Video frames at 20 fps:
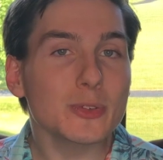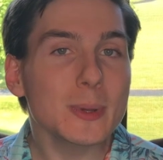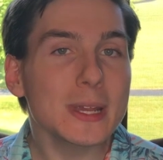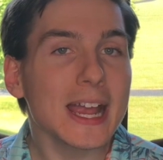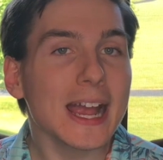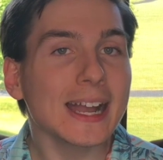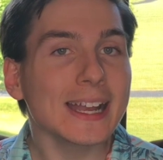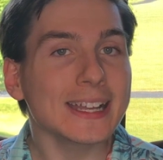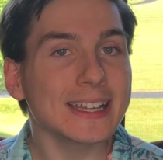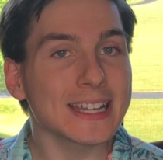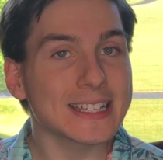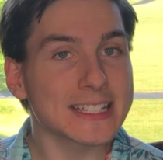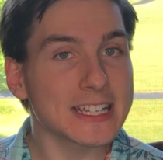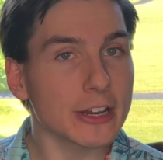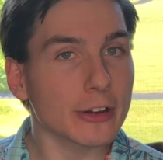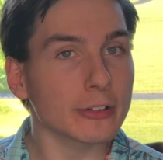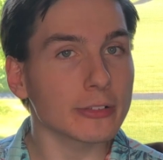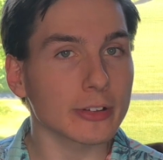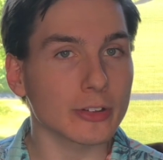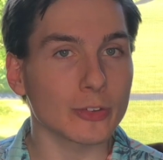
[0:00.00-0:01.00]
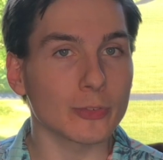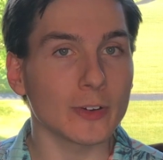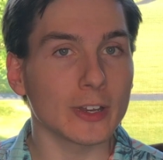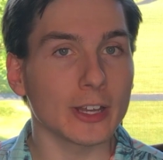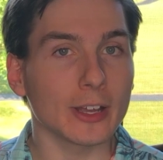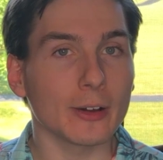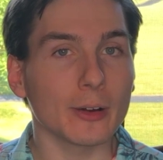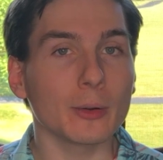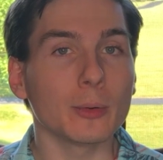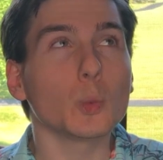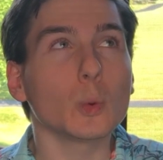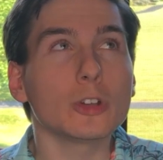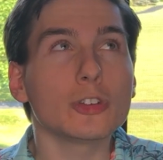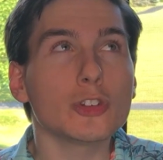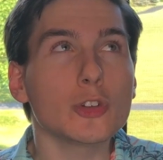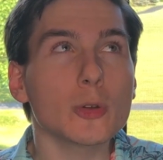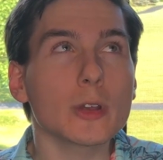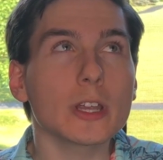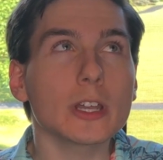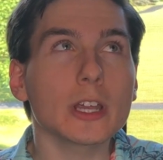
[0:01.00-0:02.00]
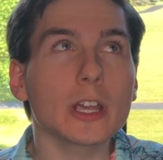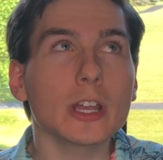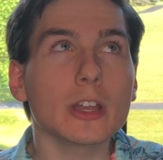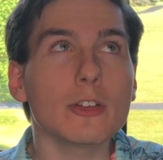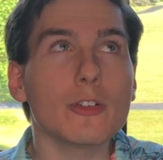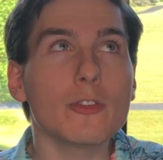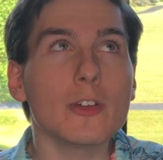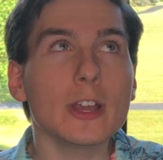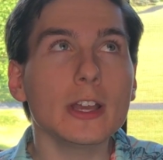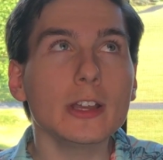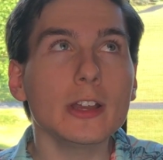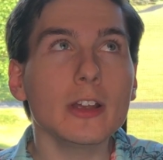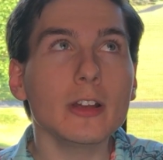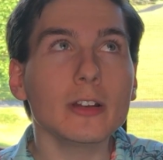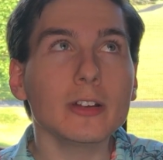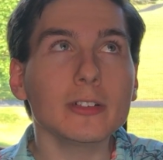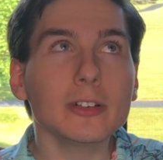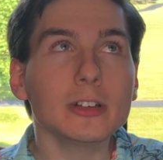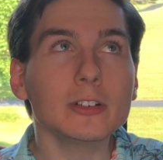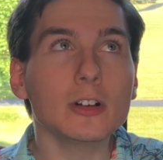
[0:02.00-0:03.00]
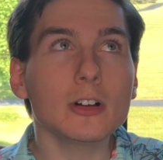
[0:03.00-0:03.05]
week I did a tier list video, which you can conveniently